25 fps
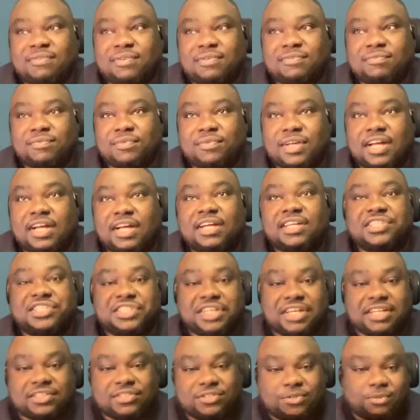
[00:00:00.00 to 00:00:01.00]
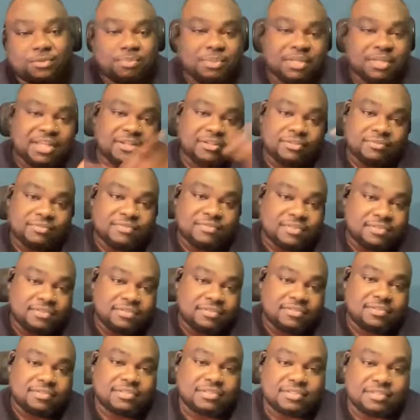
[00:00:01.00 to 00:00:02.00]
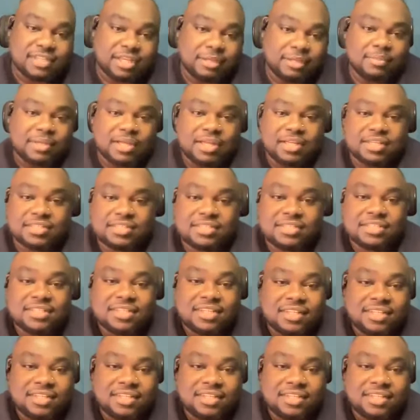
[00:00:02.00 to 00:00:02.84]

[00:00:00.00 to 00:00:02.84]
give her a chance to play out of typecast.